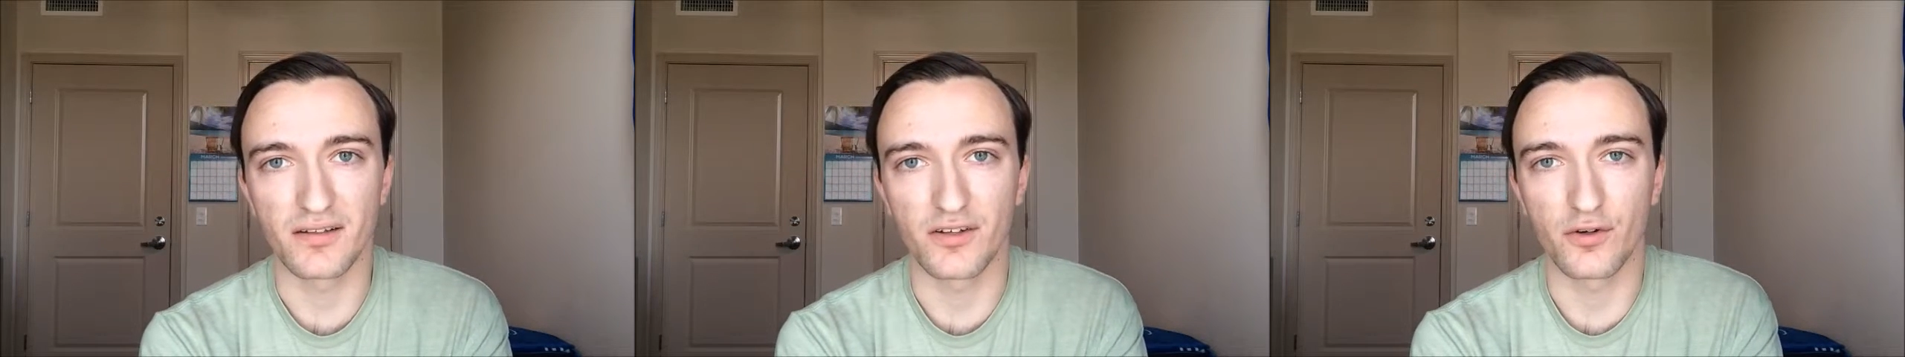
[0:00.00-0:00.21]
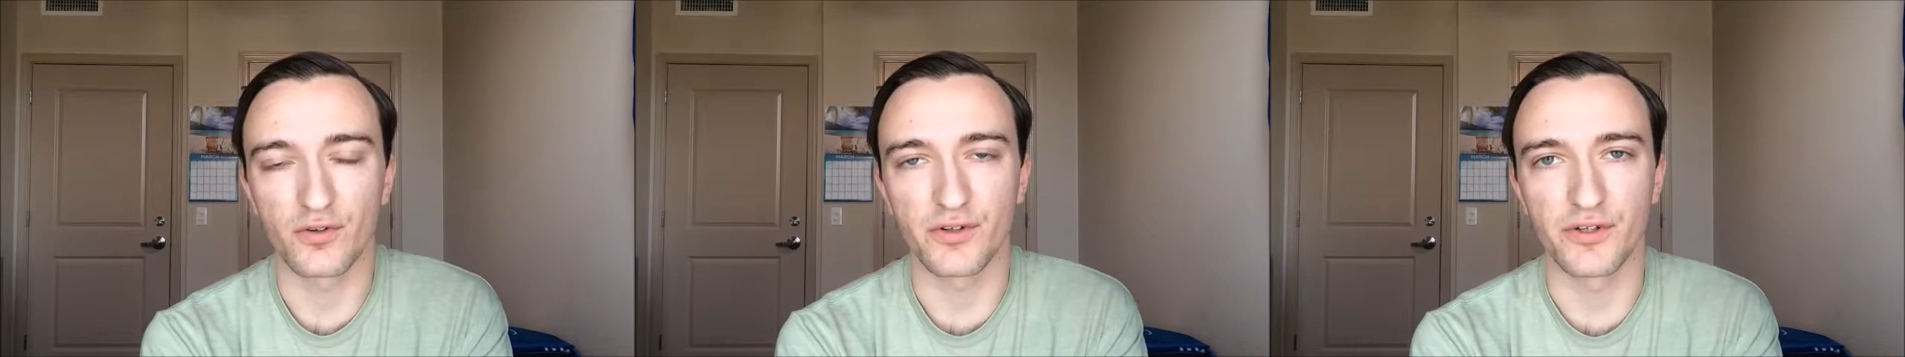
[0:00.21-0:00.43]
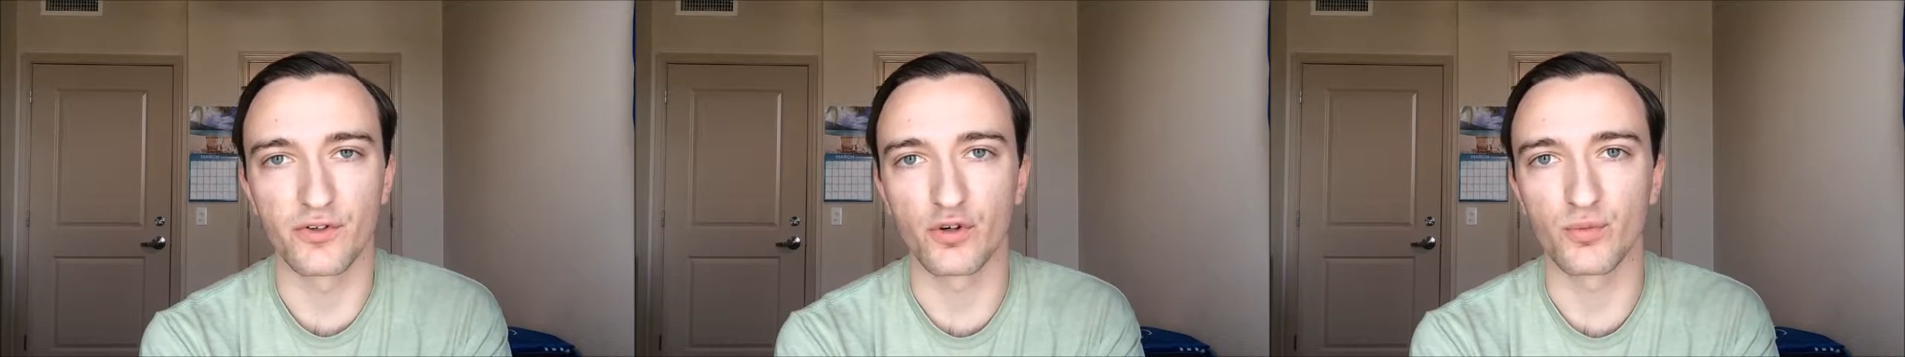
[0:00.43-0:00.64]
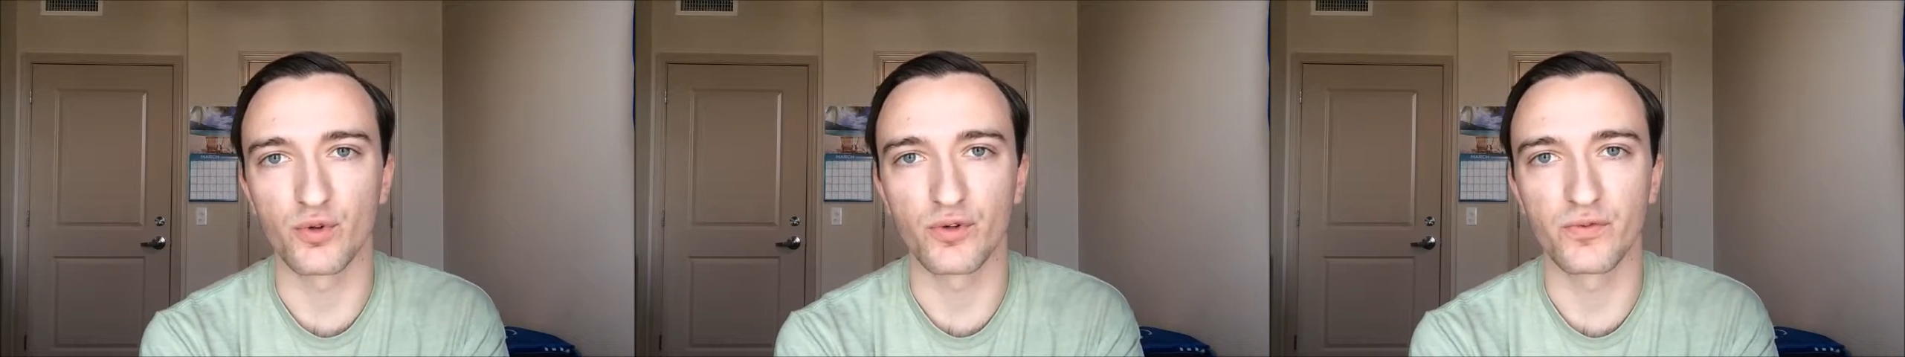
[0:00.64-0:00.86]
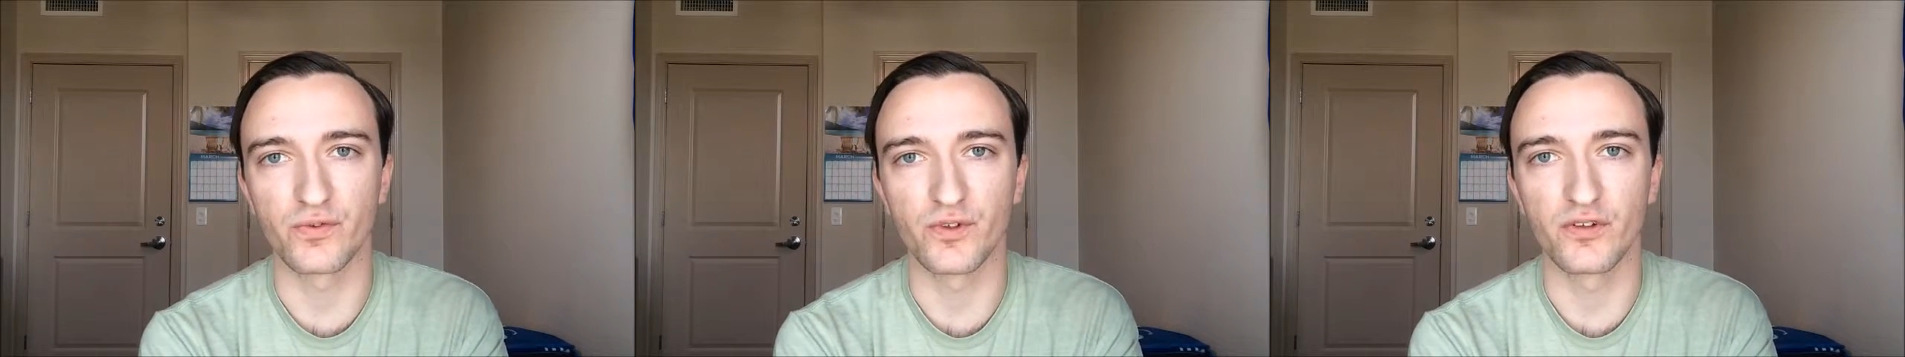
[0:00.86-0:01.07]
totally
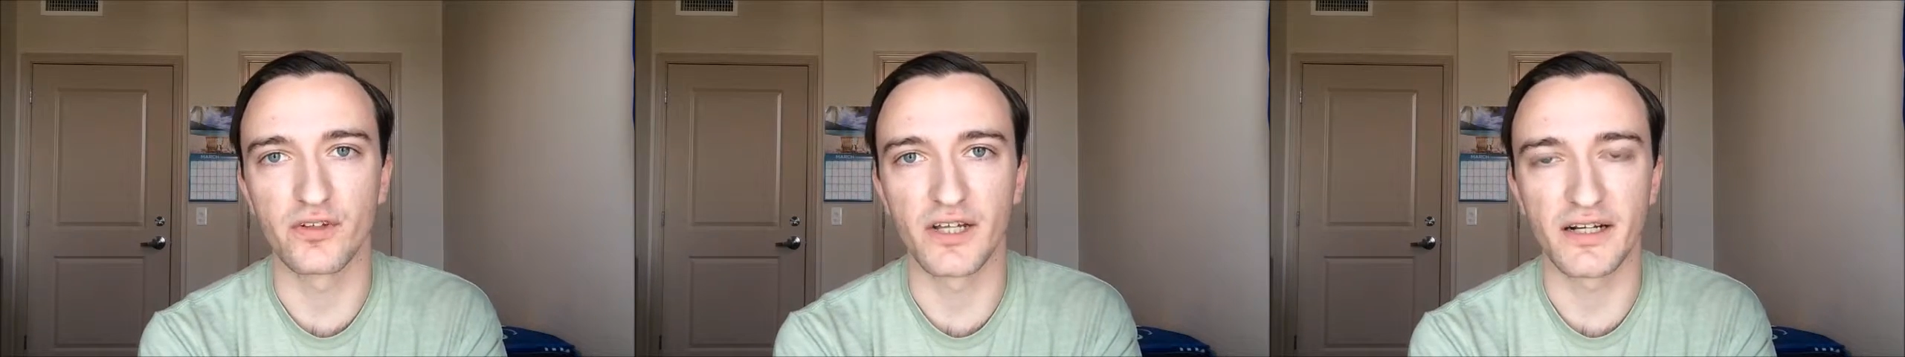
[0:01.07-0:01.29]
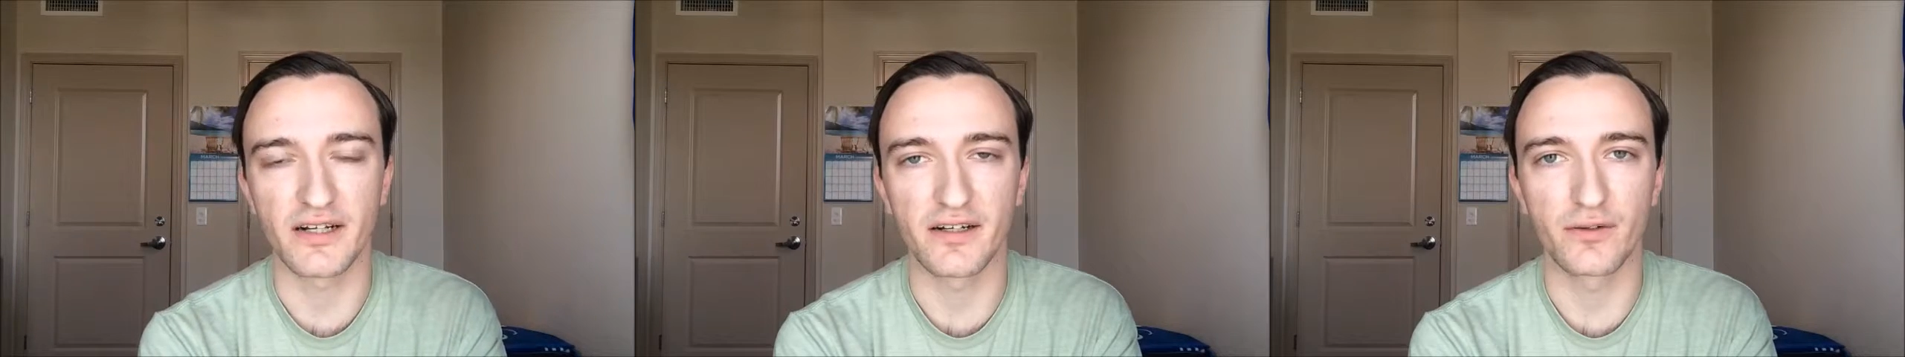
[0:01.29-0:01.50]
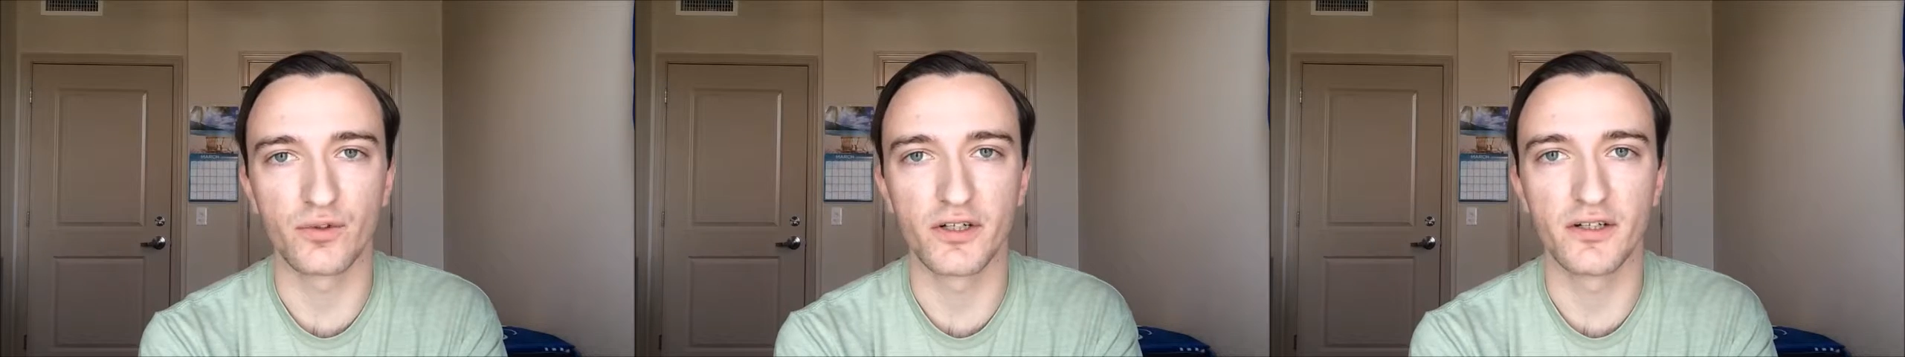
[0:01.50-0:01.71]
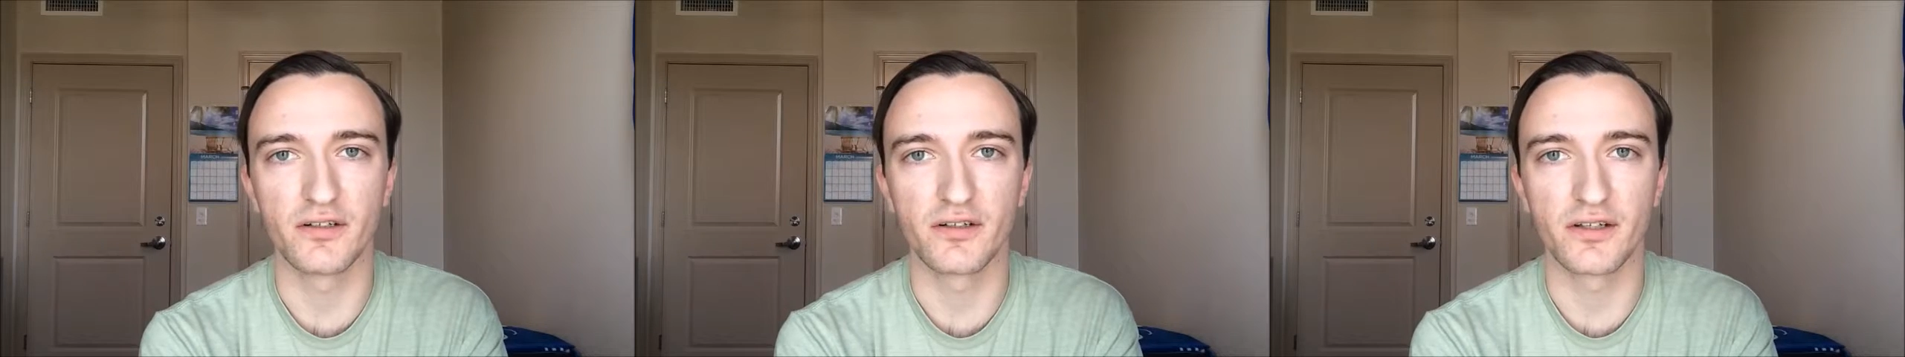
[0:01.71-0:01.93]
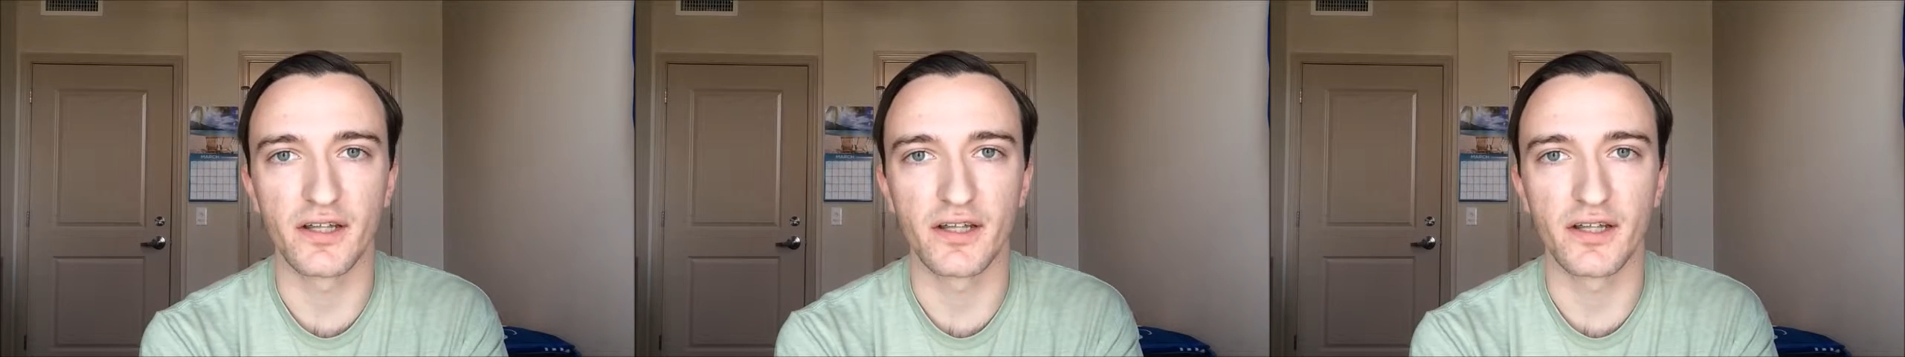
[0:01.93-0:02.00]
normal to feel in that kind of way,